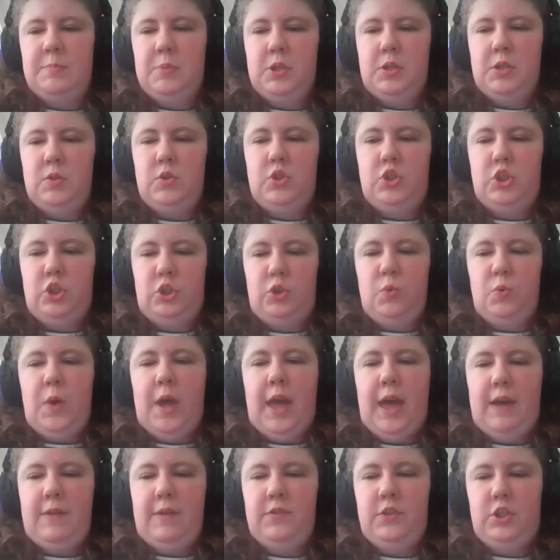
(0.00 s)
but you do
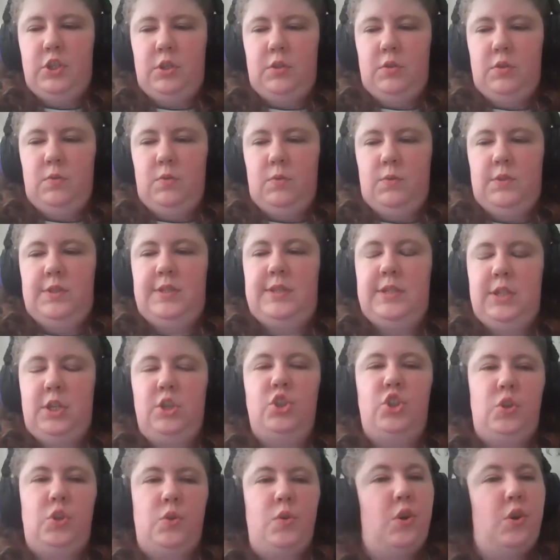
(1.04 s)
have to still
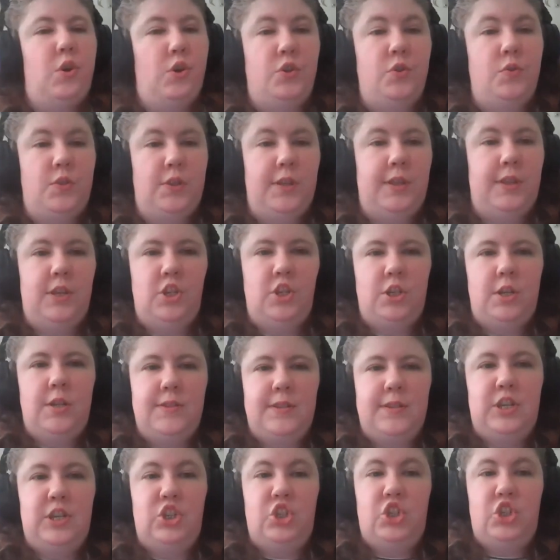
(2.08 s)
do your due diligence
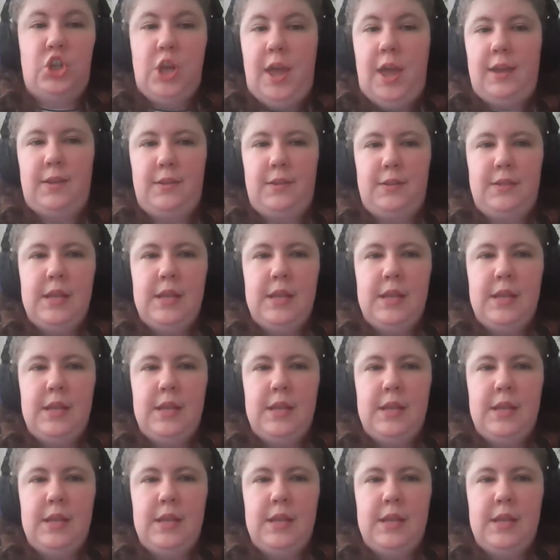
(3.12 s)
and check